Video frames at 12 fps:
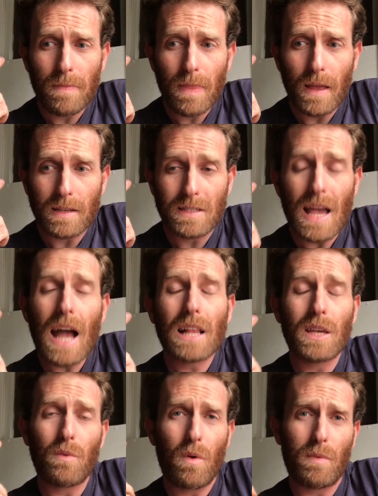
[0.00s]

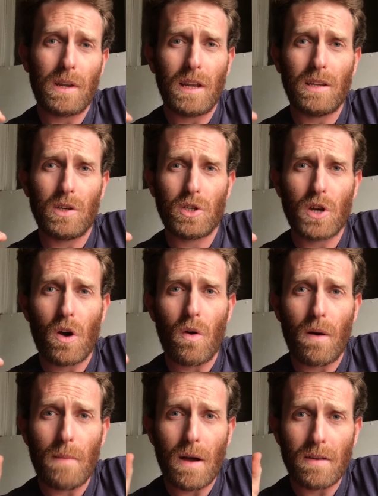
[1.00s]
exactly what we need to show
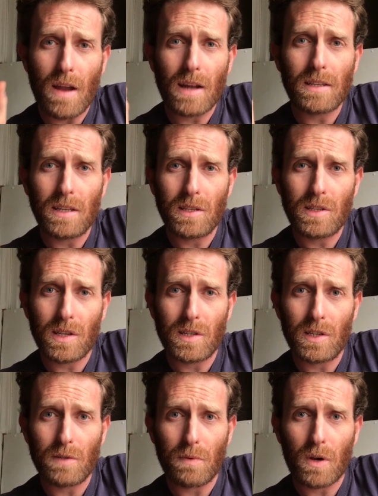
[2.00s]
about
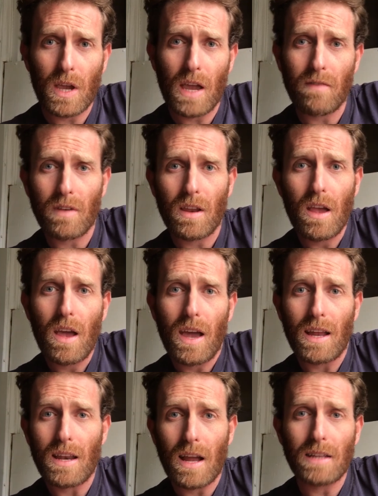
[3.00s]
1960s Brookhaven
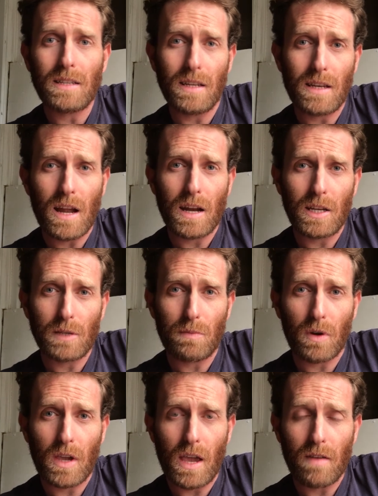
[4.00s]
and 1990s
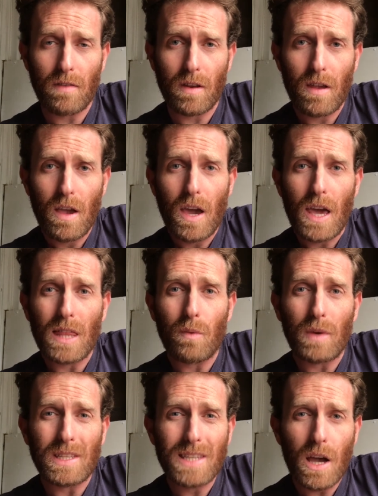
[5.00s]
Brookhaven, and that
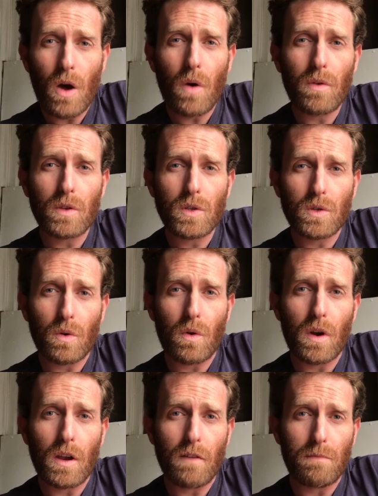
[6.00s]
we tell the
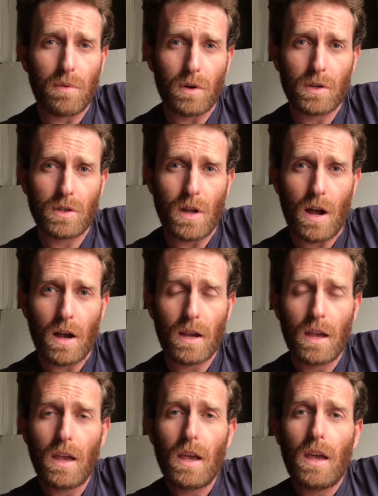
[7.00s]
story of Brookstock.
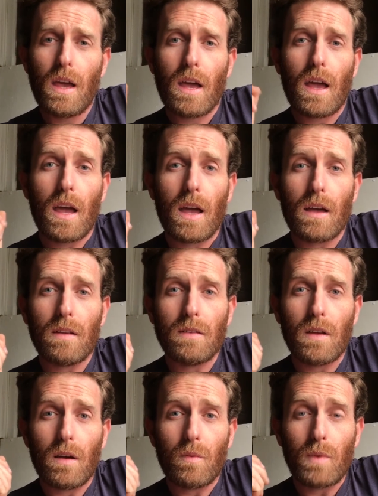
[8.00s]

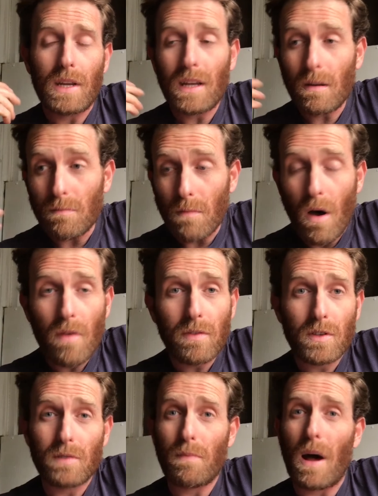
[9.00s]
And we need
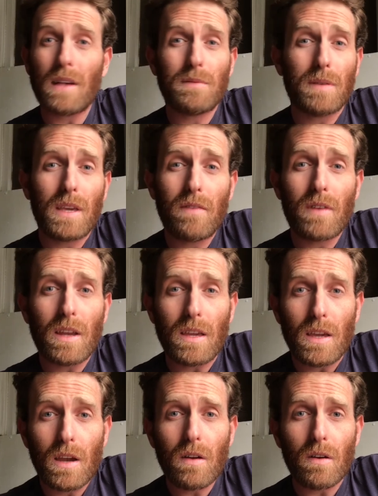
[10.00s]
months, possibly even a
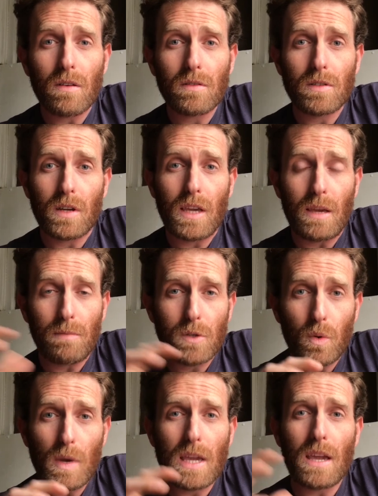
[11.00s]
year, to keep
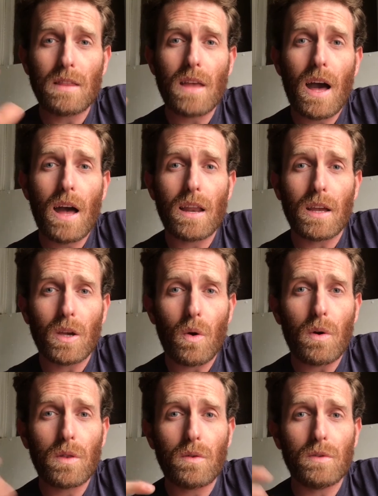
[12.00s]
tweaking that and
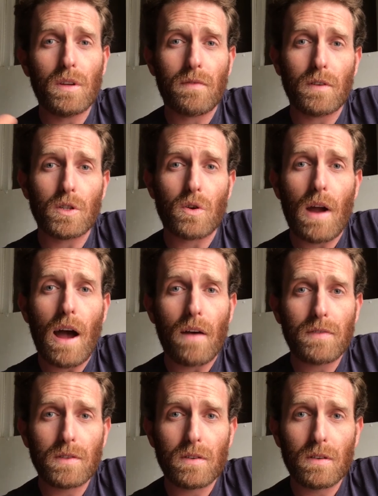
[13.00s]
going through different
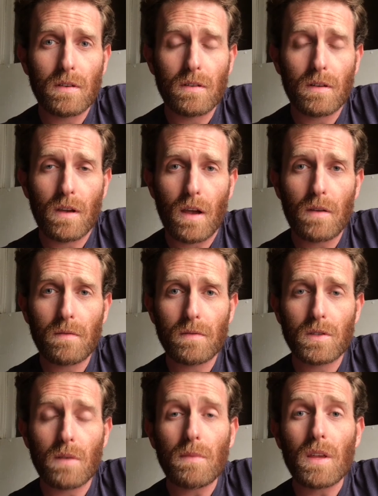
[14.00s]
drafts. Okay?
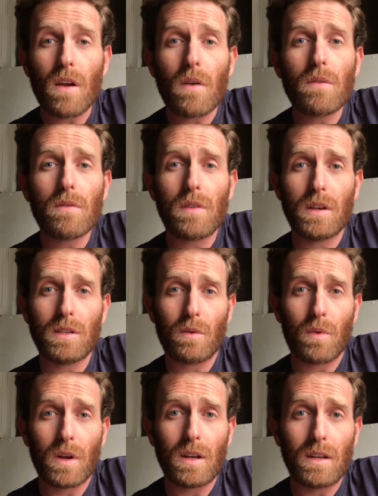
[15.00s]
Some of the other things that
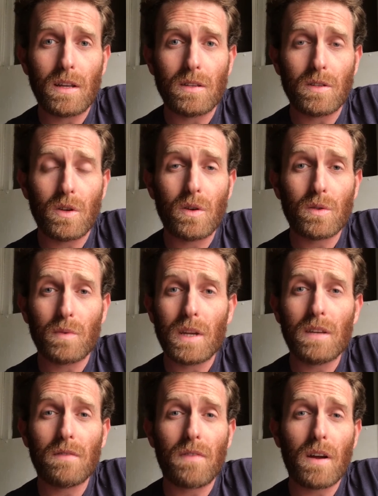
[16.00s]
we're going to need to do is we
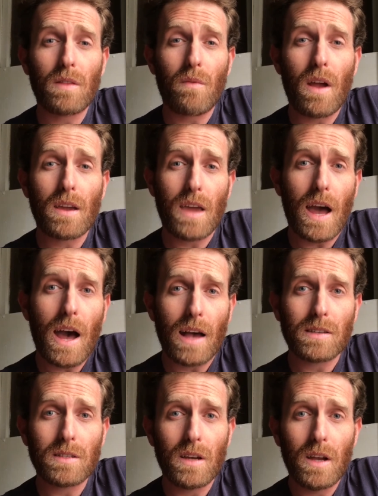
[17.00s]
need to find the right
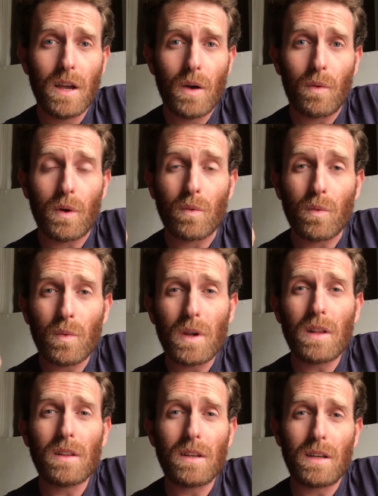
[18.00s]
cast. We
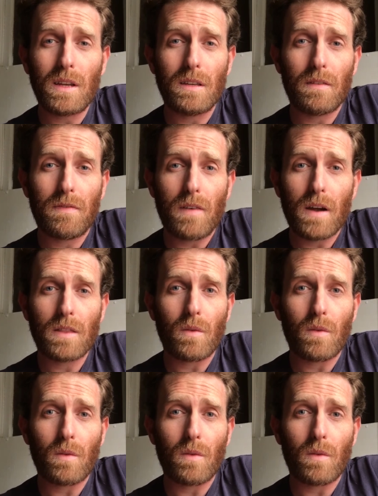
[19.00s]
really need to find the